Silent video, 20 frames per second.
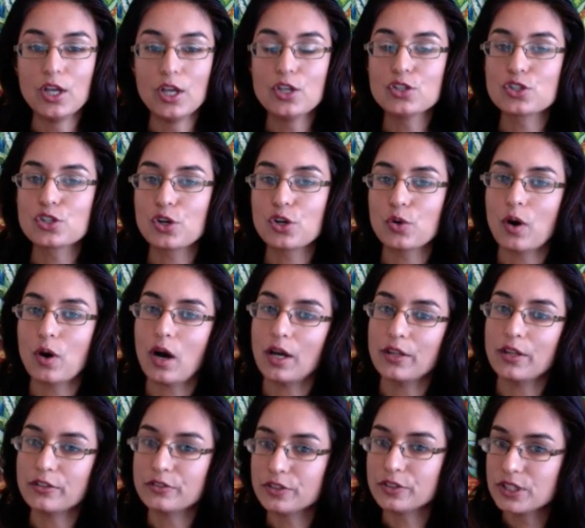So
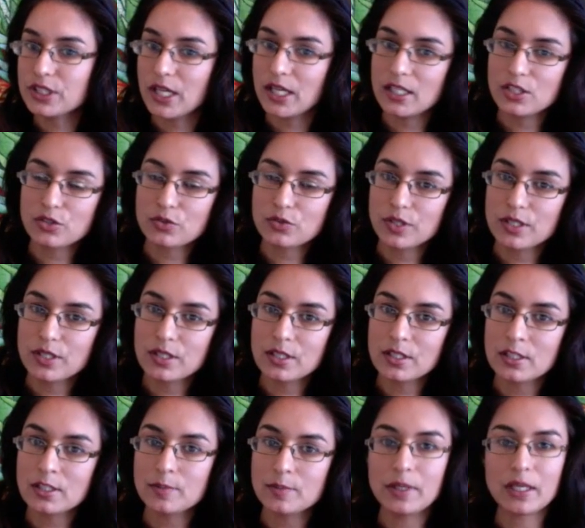either for taste
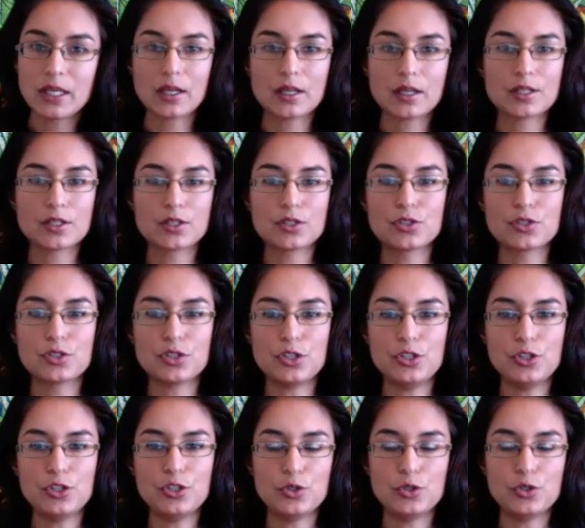reasons, because
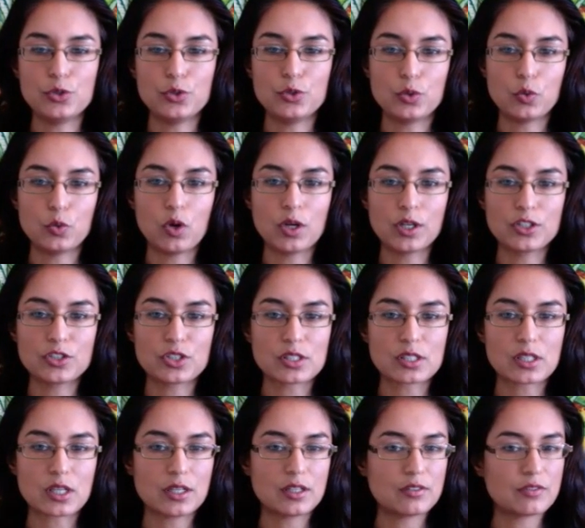you want to
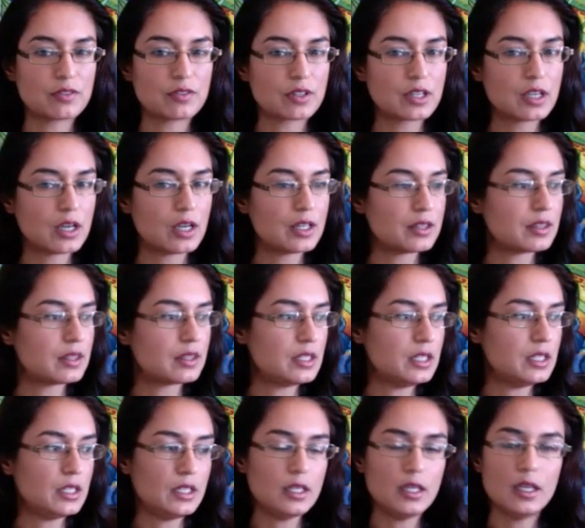just kind of cut
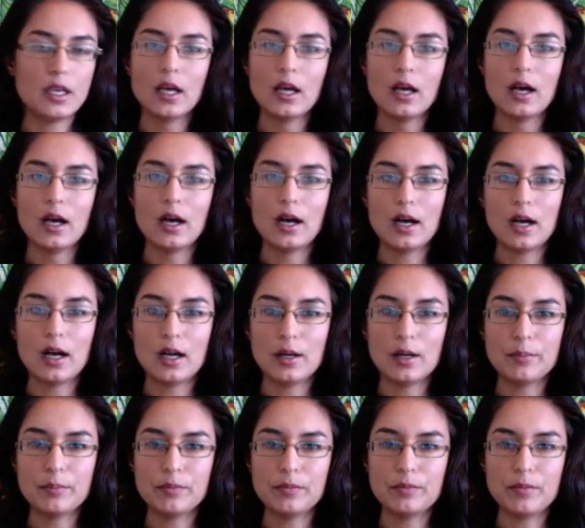the
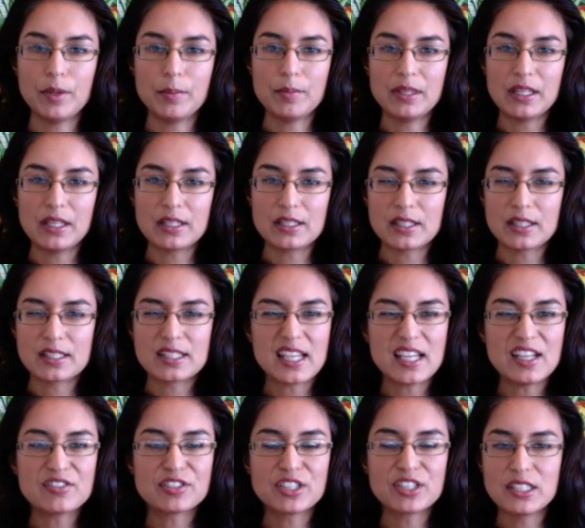maybe the
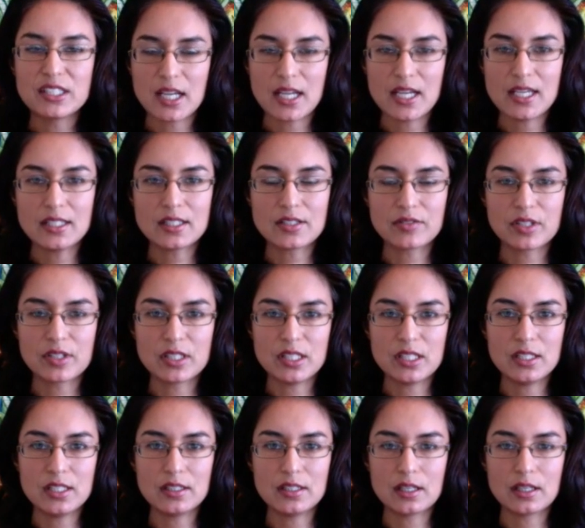savory taste of the
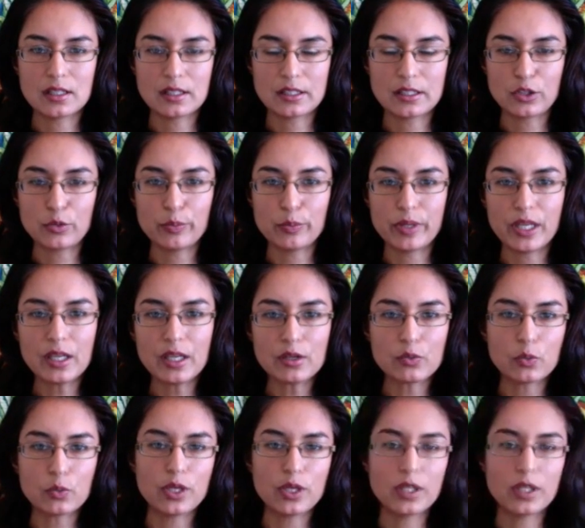tea a little
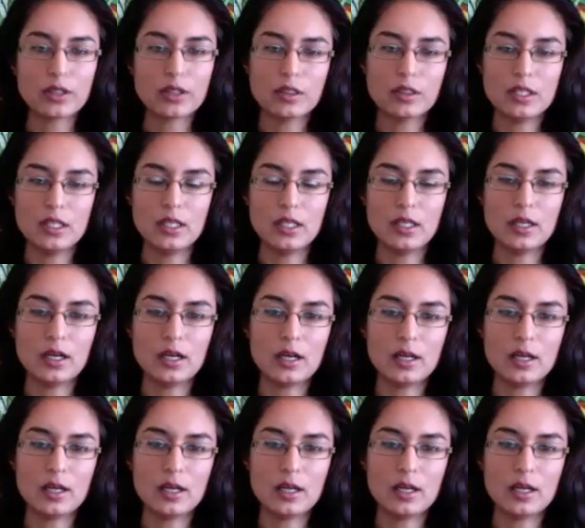bit with the